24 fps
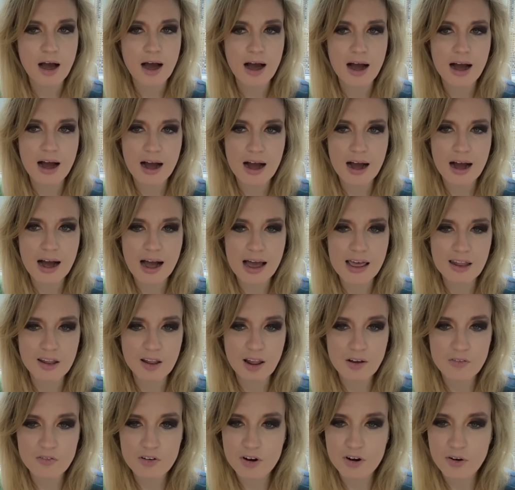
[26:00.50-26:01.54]
Uh, I
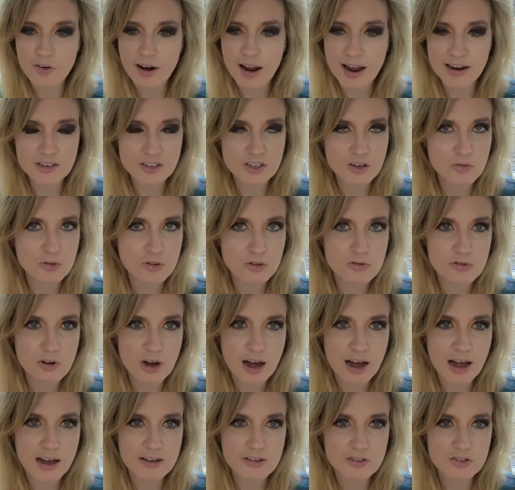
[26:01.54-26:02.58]
love interacting with you
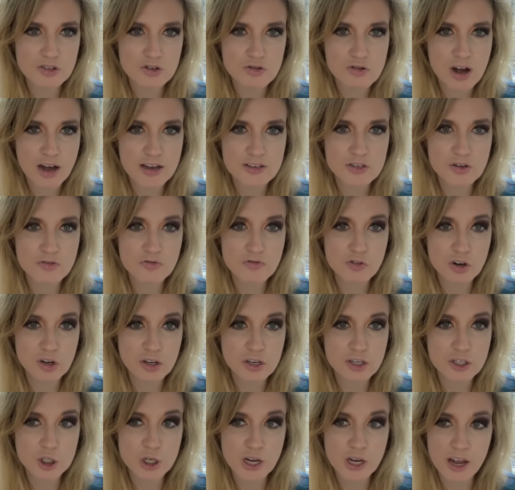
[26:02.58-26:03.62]
guys. You guys have
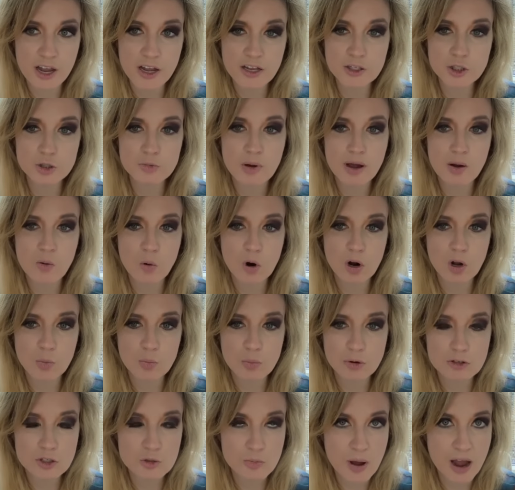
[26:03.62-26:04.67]
really changed my world
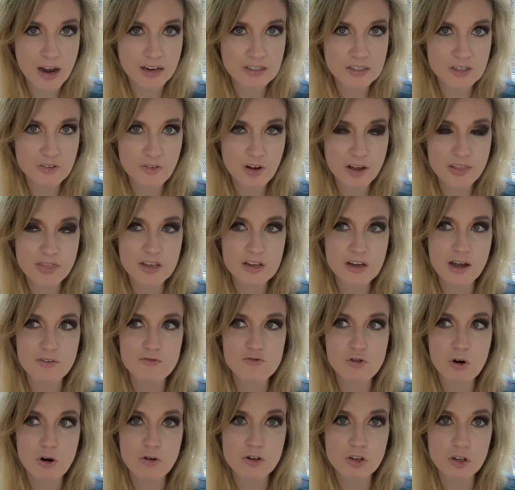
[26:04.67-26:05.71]
perspective. I think I've
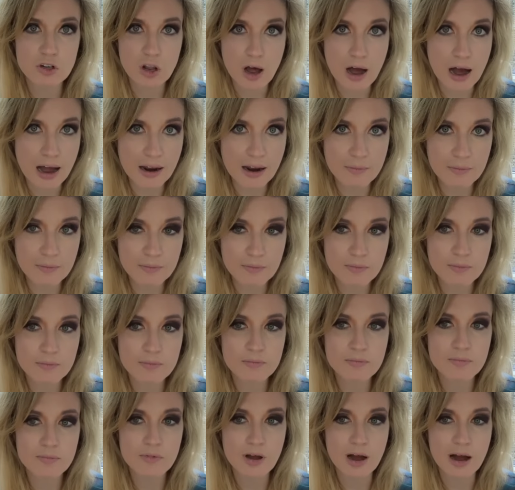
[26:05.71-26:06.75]
grown a lot
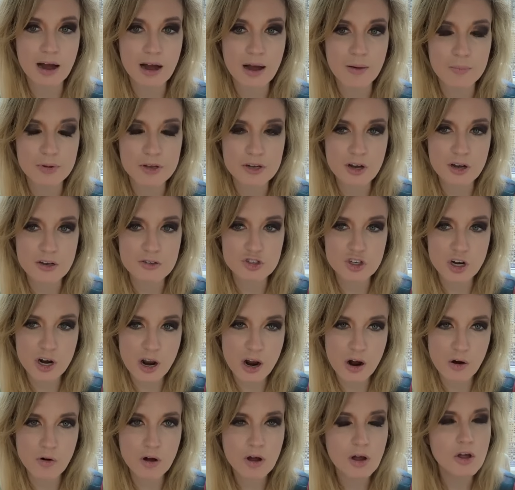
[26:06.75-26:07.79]
uh, because, you
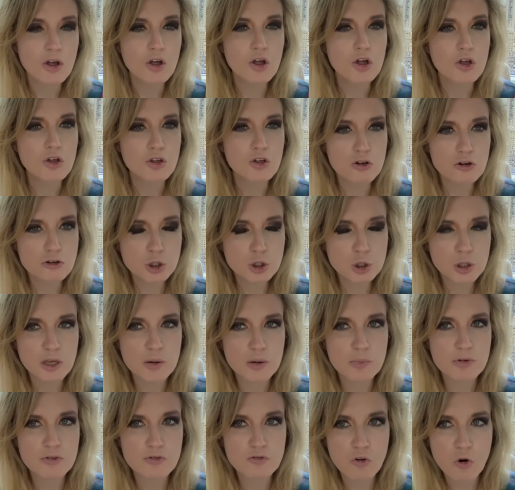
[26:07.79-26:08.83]
know, usually
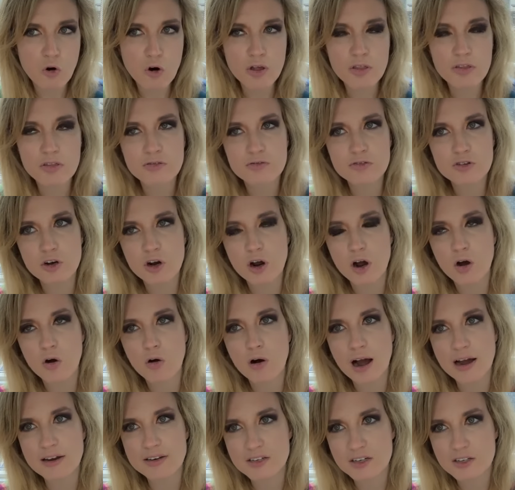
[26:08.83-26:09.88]
before you know
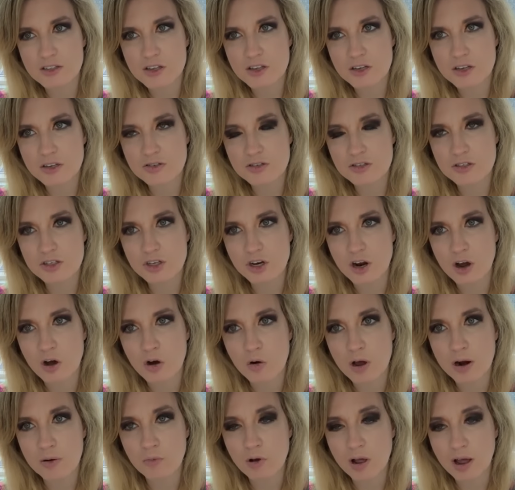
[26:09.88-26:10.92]
i did this you
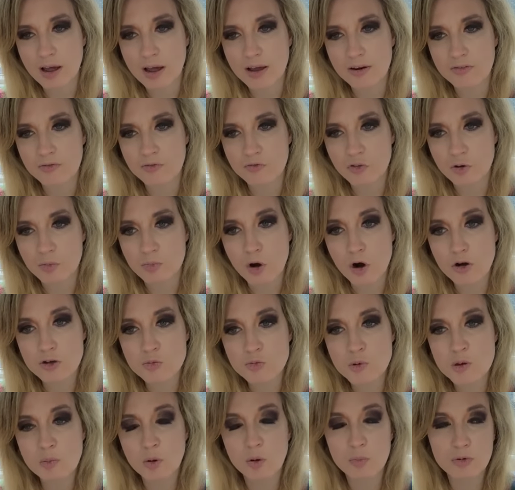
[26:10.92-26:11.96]
know and for most
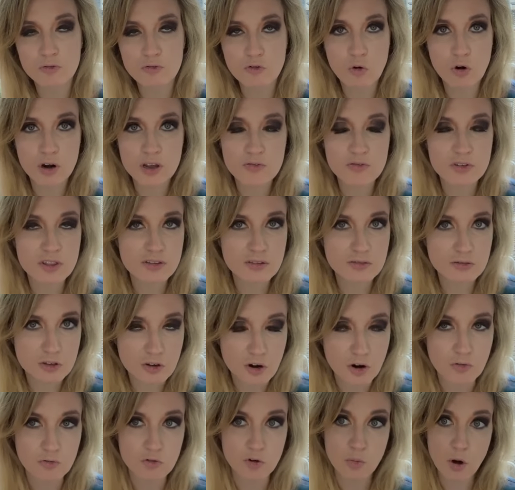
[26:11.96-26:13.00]
people before even you
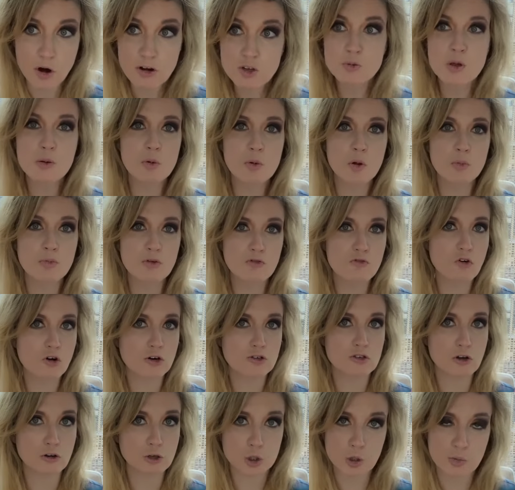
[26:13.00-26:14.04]
know for most people before
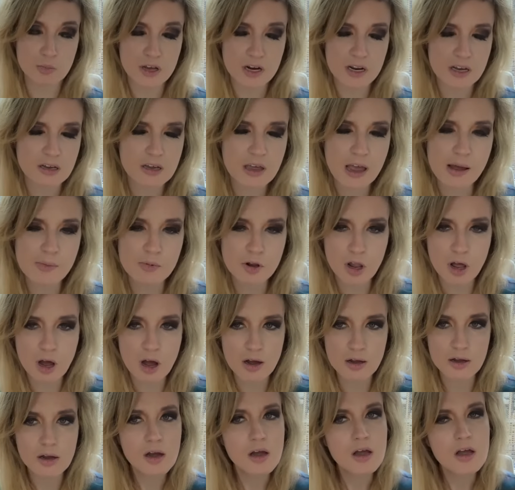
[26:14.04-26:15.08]
social media came
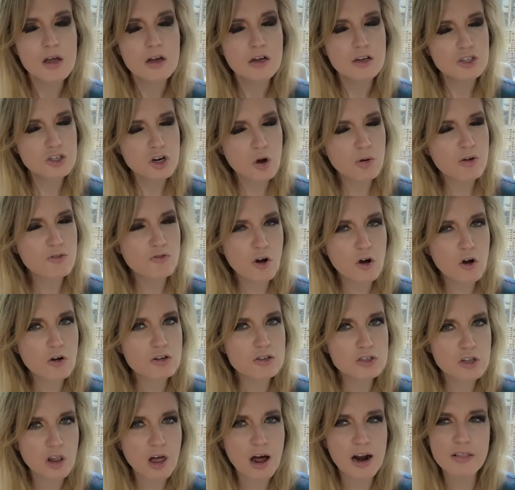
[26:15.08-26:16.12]
along because you know we
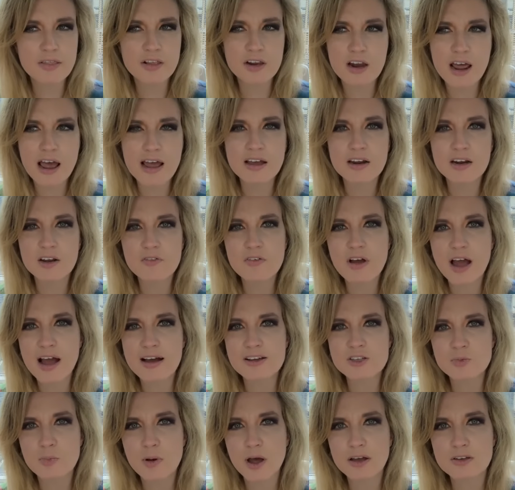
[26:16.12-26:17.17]
focus a lot on the negative
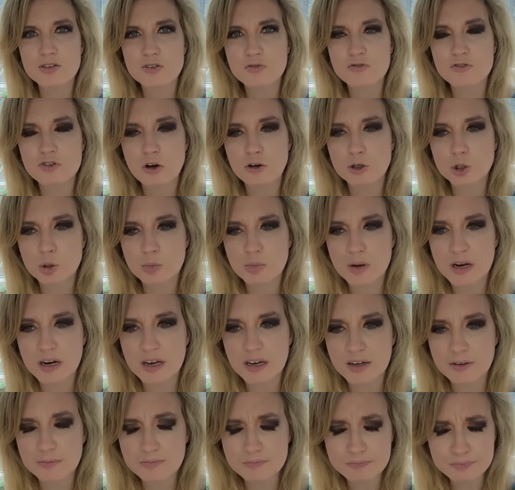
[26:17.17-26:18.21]
aspects of social
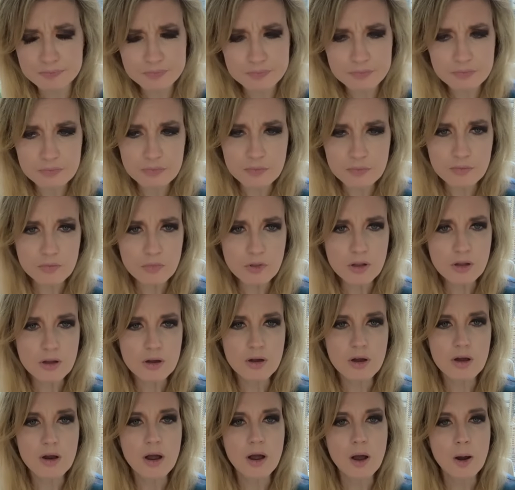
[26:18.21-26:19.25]
media
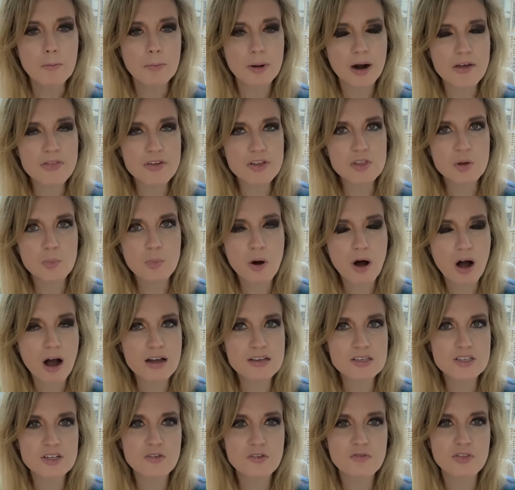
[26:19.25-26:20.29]
but i think the
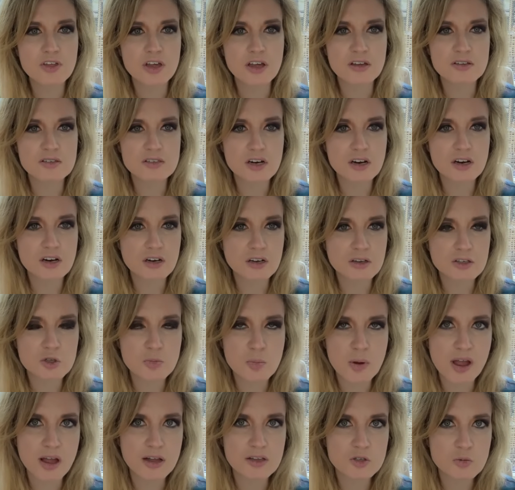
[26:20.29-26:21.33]
positive thing is that it
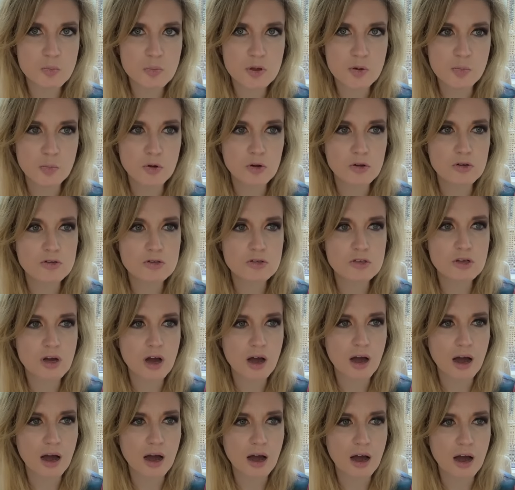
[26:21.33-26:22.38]
expands people's
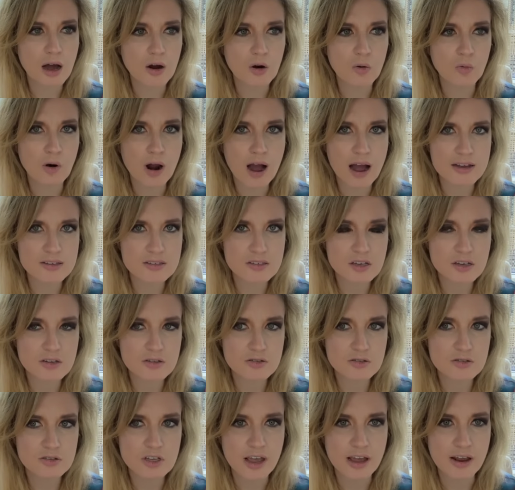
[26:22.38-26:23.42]
uh,
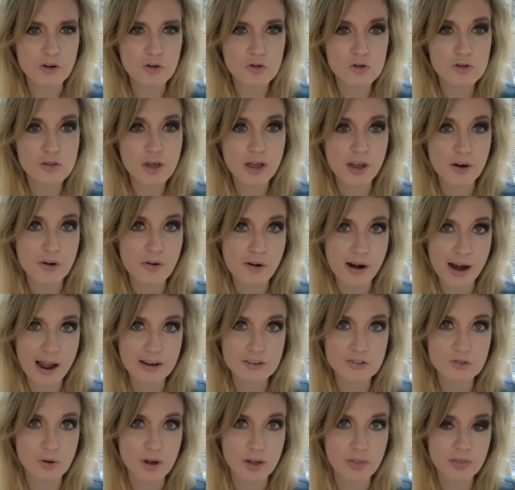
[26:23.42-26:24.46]
horizons and who they
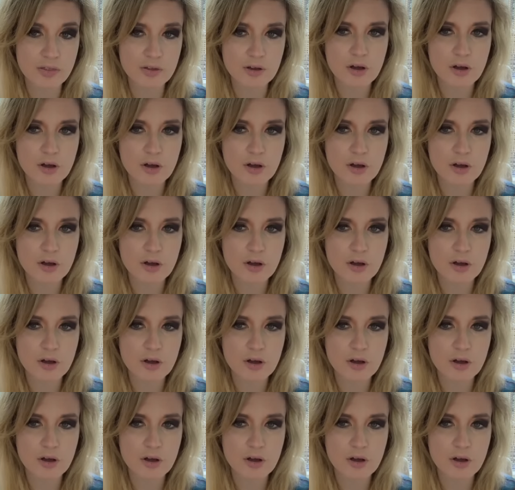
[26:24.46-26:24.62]
interact with